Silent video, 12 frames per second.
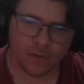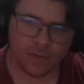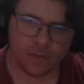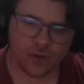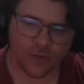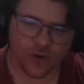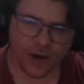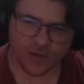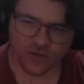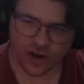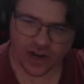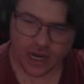So
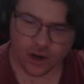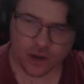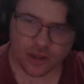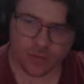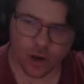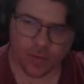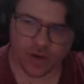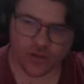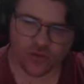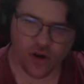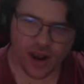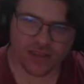Frampton's trying to get on at the moment to
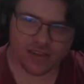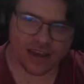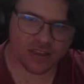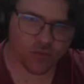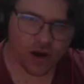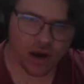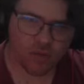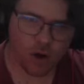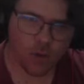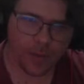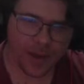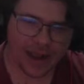try and take the ruck
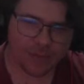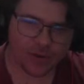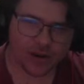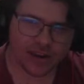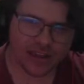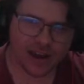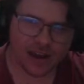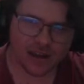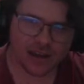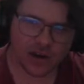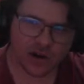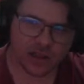roll back, but he can't
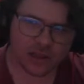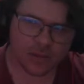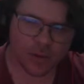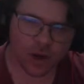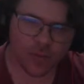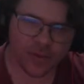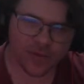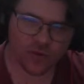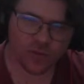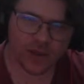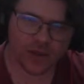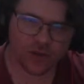get on at the moment.
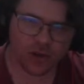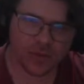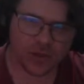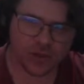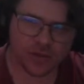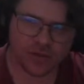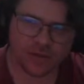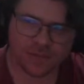Too many stoppages.